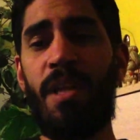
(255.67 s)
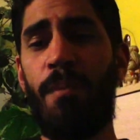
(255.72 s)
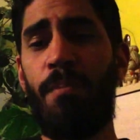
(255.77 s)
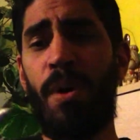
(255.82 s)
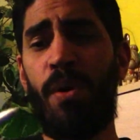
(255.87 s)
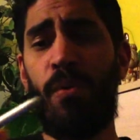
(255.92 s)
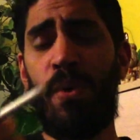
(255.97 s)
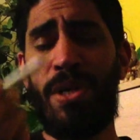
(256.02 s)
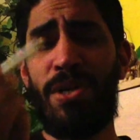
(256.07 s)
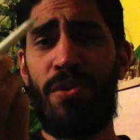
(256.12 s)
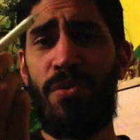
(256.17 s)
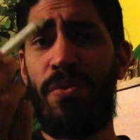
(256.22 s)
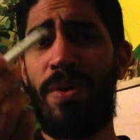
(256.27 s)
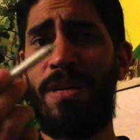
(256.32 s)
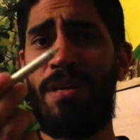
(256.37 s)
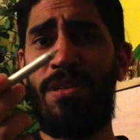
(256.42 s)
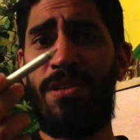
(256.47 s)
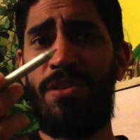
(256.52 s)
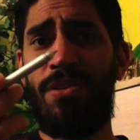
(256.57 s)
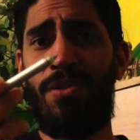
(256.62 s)
But when you're
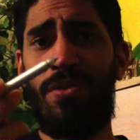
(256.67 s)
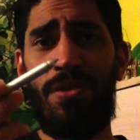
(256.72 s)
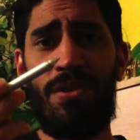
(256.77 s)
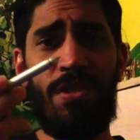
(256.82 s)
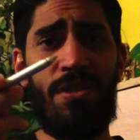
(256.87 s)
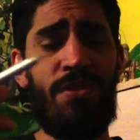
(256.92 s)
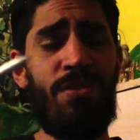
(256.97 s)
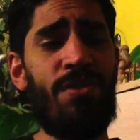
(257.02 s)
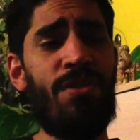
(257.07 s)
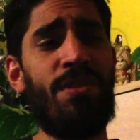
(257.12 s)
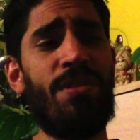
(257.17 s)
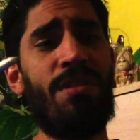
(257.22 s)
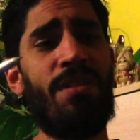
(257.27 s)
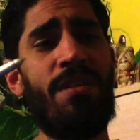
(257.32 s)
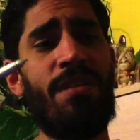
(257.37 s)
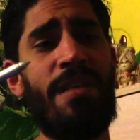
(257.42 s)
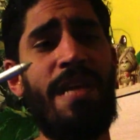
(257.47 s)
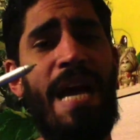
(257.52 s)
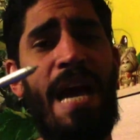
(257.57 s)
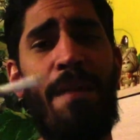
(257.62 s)
ready to use it, you just
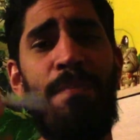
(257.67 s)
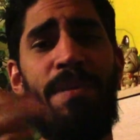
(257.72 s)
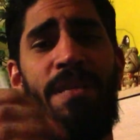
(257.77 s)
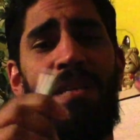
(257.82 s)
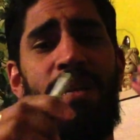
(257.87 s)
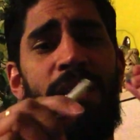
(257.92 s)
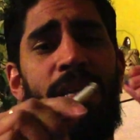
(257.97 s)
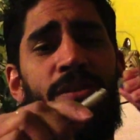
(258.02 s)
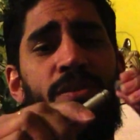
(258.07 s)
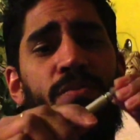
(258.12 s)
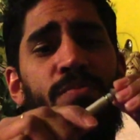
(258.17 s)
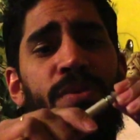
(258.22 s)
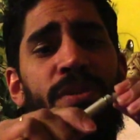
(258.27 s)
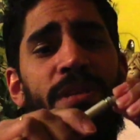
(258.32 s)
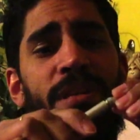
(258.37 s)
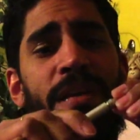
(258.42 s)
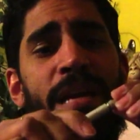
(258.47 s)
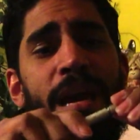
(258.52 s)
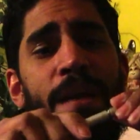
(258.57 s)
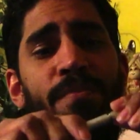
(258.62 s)
uncap it and you
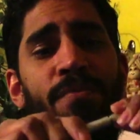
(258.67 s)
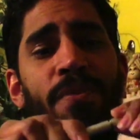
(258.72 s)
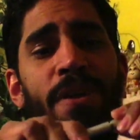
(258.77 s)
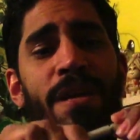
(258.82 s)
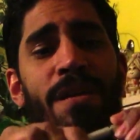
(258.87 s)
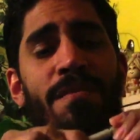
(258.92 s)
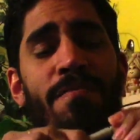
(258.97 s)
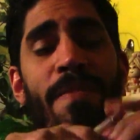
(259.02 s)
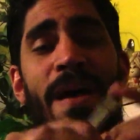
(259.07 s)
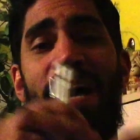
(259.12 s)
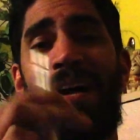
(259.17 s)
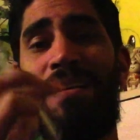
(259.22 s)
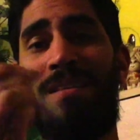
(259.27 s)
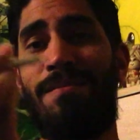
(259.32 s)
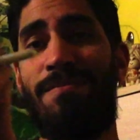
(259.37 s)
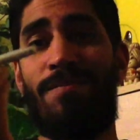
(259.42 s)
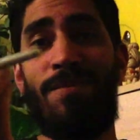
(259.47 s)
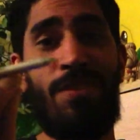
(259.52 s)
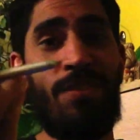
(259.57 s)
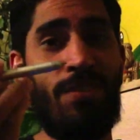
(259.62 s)
put the cap right in the
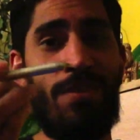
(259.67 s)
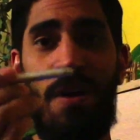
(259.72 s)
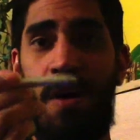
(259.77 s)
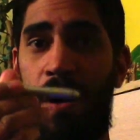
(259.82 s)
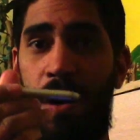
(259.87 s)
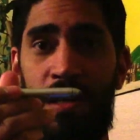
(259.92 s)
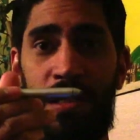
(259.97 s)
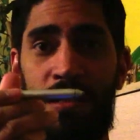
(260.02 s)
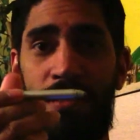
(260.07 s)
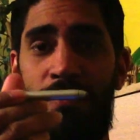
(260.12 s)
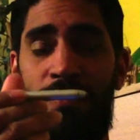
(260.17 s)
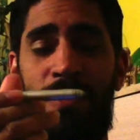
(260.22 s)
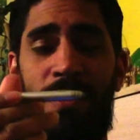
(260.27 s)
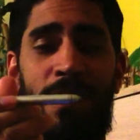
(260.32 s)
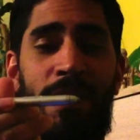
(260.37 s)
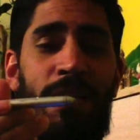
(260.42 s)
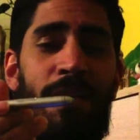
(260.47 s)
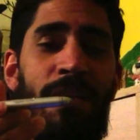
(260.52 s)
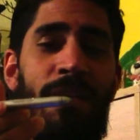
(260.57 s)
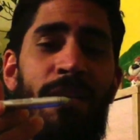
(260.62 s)
back. It's awesome.
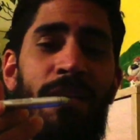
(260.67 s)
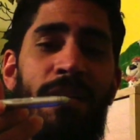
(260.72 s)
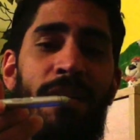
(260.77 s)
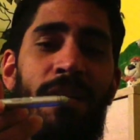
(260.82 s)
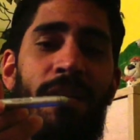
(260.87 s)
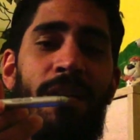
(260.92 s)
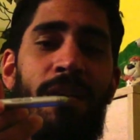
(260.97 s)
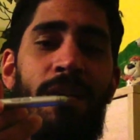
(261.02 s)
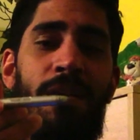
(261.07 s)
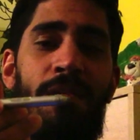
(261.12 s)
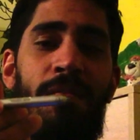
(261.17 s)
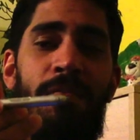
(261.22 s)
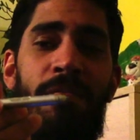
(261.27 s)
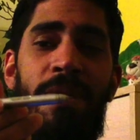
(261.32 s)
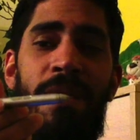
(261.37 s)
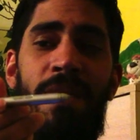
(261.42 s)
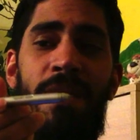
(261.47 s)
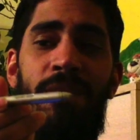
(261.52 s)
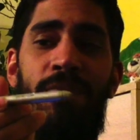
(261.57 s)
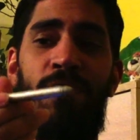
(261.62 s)
Um,
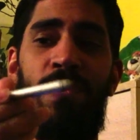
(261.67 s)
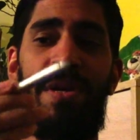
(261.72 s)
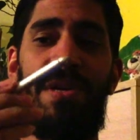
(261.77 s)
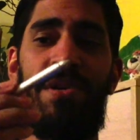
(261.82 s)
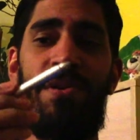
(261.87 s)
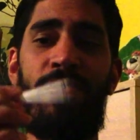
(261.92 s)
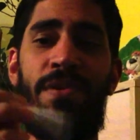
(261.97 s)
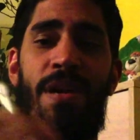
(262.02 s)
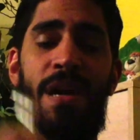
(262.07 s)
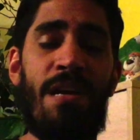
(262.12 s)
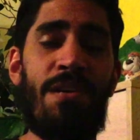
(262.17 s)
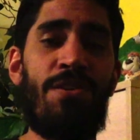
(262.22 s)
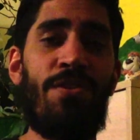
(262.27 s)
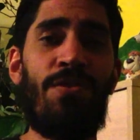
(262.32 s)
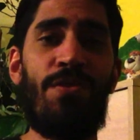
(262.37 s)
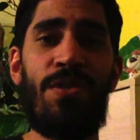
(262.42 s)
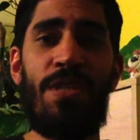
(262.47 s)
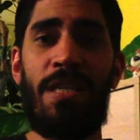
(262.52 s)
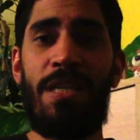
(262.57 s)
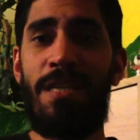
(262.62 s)
and when you're not
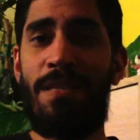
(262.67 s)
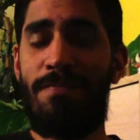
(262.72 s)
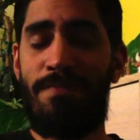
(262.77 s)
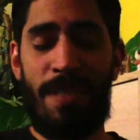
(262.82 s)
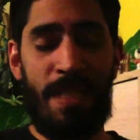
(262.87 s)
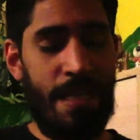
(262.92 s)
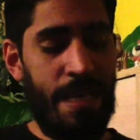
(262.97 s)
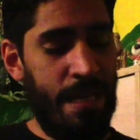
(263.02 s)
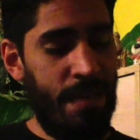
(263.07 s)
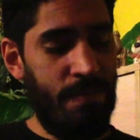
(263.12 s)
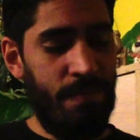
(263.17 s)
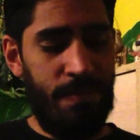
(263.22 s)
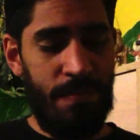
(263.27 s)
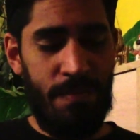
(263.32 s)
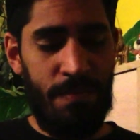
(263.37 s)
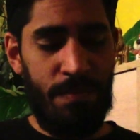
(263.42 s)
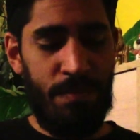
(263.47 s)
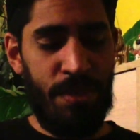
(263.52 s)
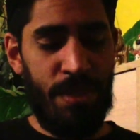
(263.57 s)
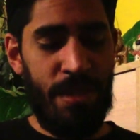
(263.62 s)
using it, again,
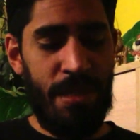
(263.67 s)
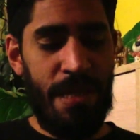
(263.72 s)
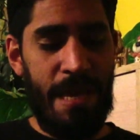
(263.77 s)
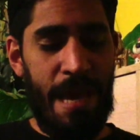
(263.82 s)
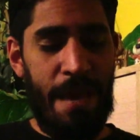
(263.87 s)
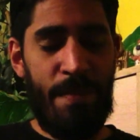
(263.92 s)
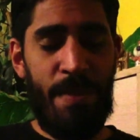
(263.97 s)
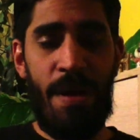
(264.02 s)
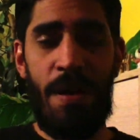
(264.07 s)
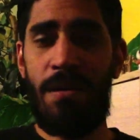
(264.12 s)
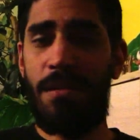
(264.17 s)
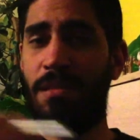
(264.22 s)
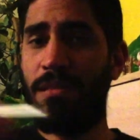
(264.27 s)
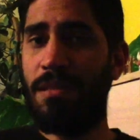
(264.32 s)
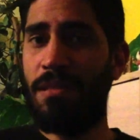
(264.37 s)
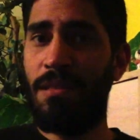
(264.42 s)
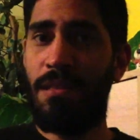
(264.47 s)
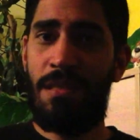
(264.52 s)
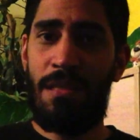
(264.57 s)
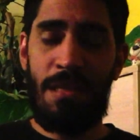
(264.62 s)
put the cap on,
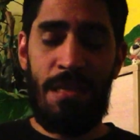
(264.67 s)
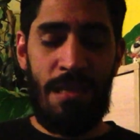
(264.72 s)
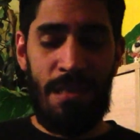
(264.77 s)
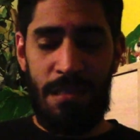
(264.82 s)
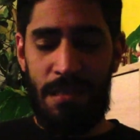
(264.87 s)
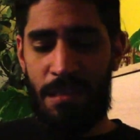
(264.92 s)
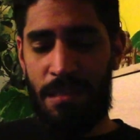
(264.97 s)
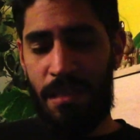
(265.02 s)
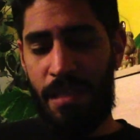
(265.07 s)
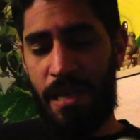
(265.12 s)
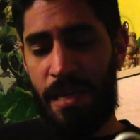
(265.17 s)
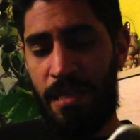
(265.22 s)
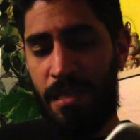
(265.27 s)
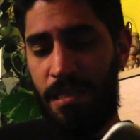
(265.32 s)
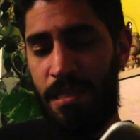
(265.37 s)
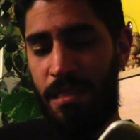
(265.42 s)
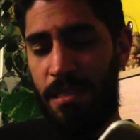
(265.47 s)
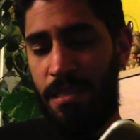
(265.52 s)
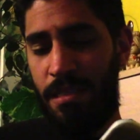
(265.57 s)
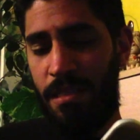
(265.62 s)
slide
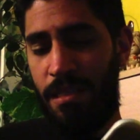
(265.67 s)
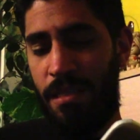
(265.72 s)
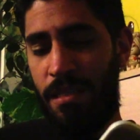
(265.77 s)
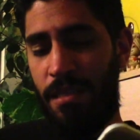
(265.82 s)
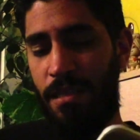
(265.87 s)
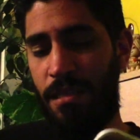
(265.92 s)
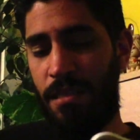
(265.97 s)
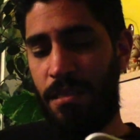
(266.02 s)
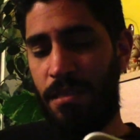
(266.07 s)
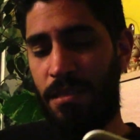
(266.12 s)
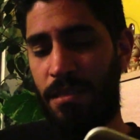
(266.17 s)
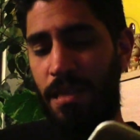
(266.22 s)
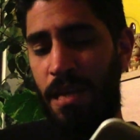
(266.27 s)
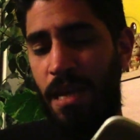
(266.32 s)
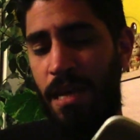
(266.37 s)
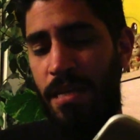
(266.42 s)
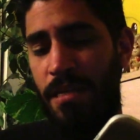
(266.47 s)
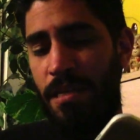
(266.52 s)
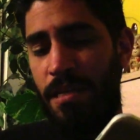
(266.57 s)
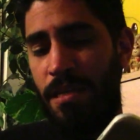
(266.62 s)
it in the
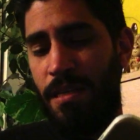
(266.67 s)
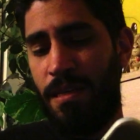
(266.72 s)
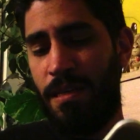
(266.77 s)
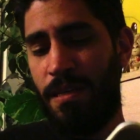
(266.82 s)
side,